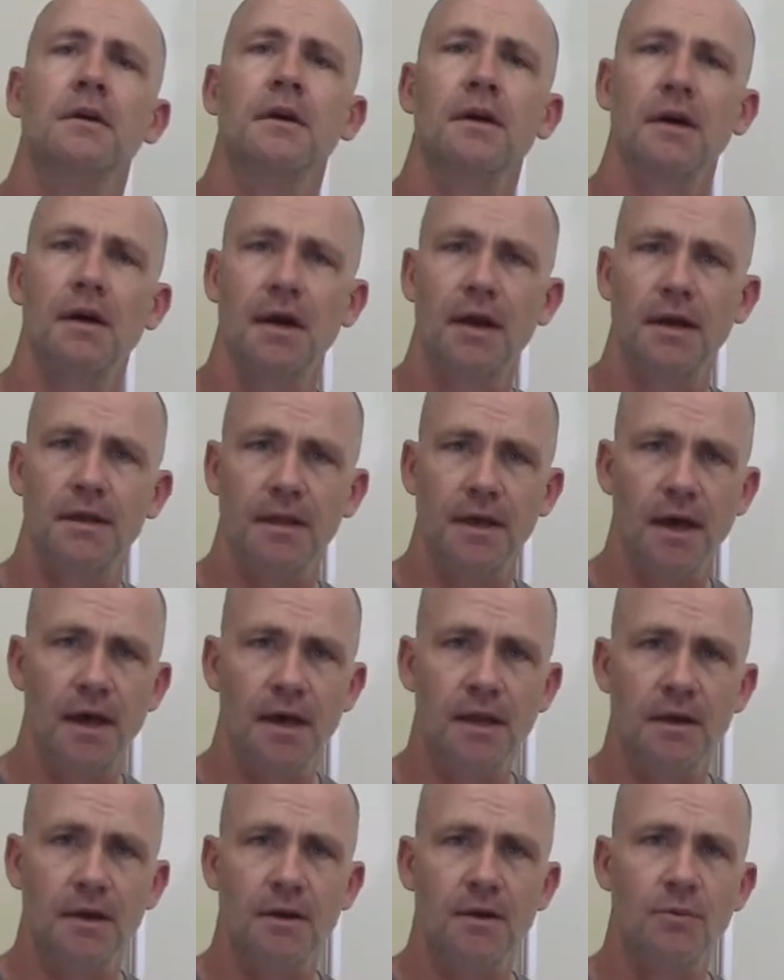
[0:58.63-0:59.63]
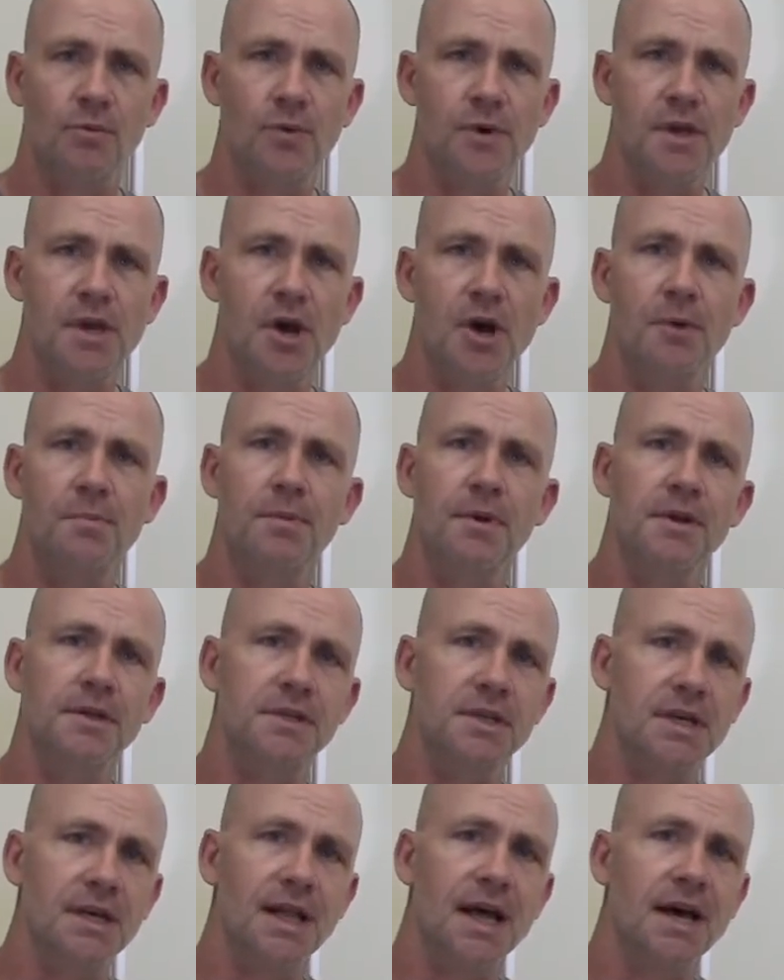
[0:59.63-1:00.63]
and then reopen
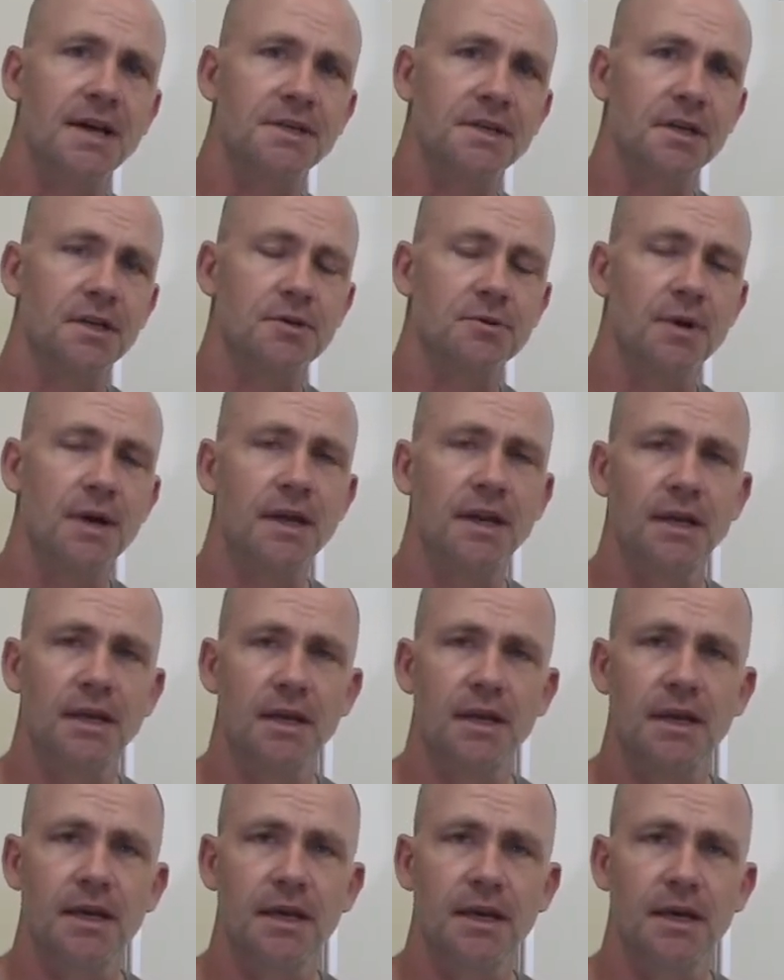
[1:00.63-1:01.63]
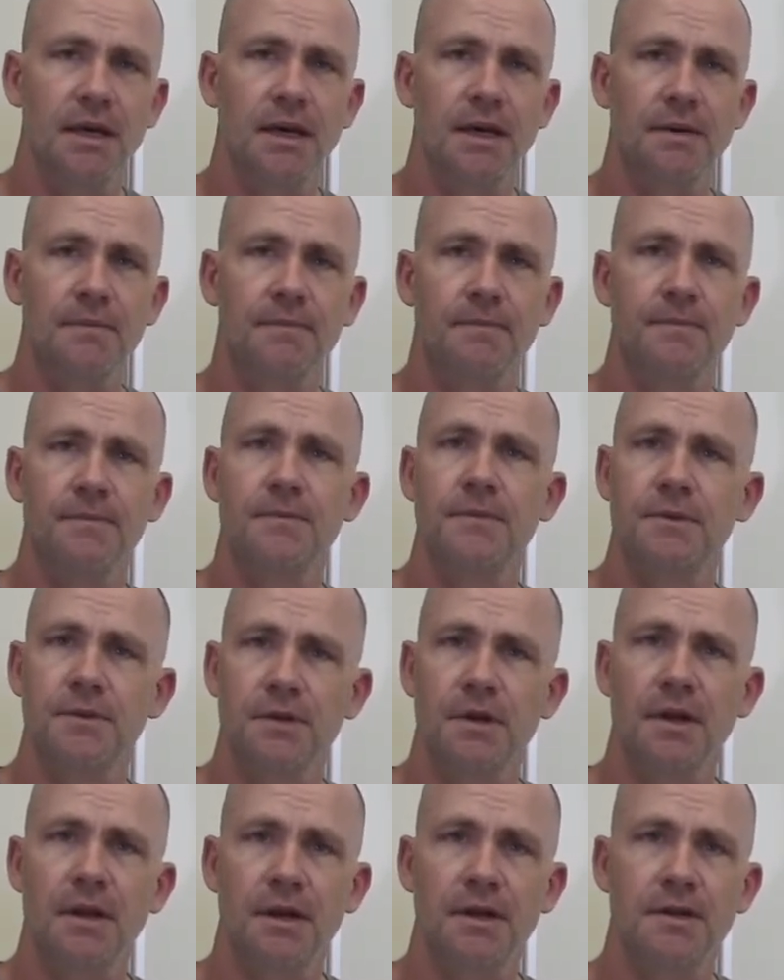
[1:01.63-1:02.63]
Zclassic trading in a
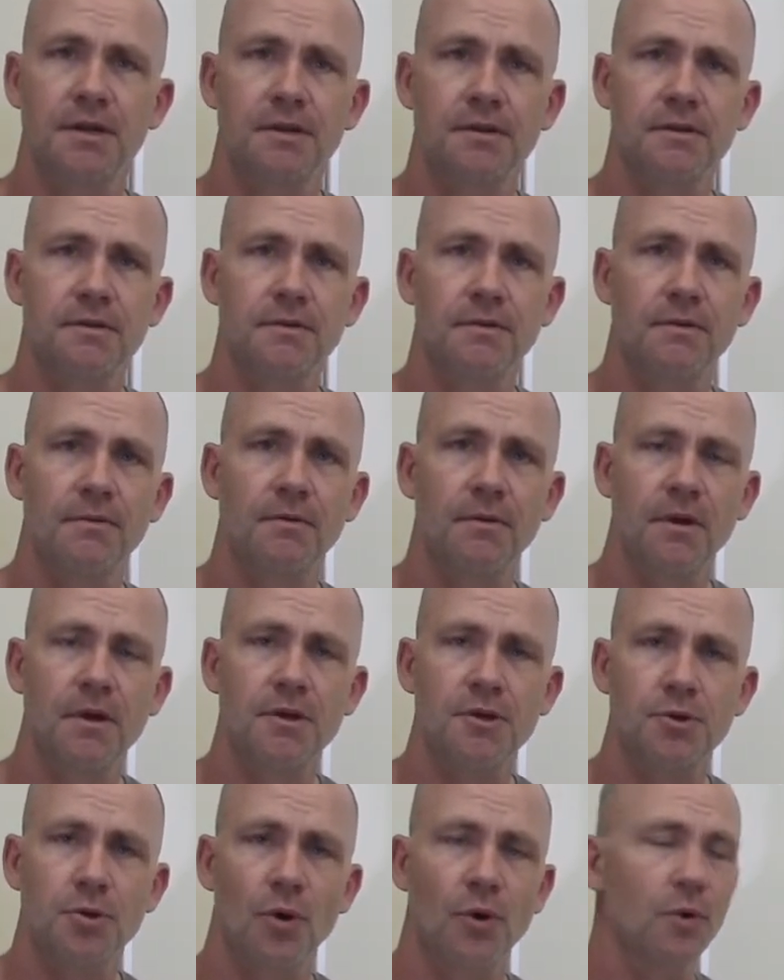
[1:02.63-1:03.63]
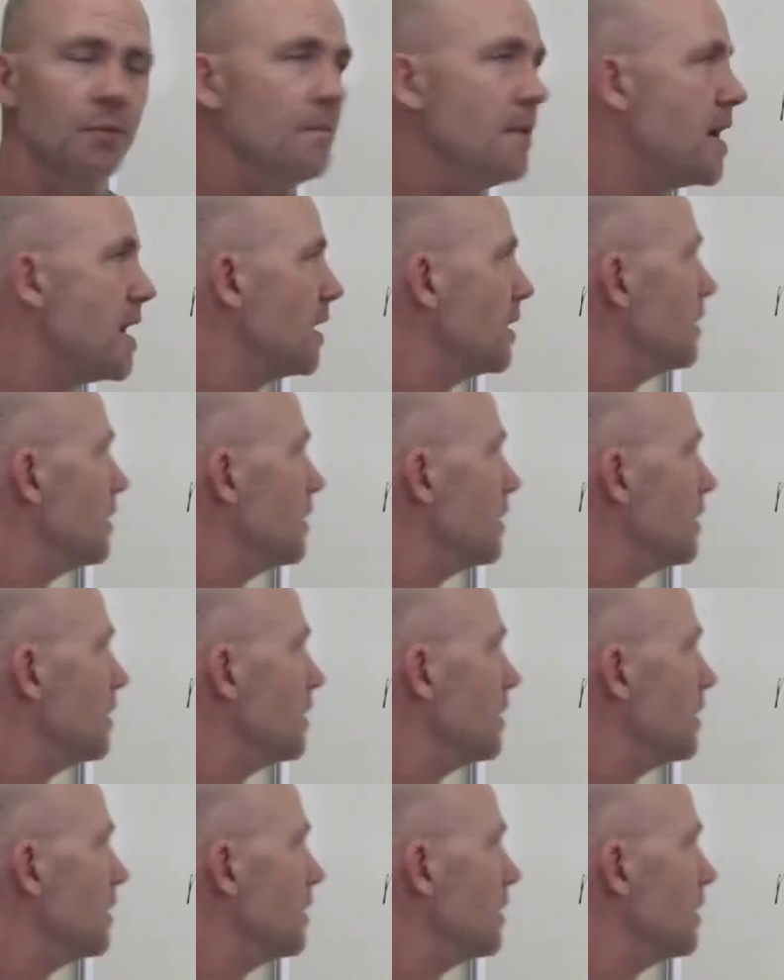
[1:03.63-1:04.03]
controlled manner.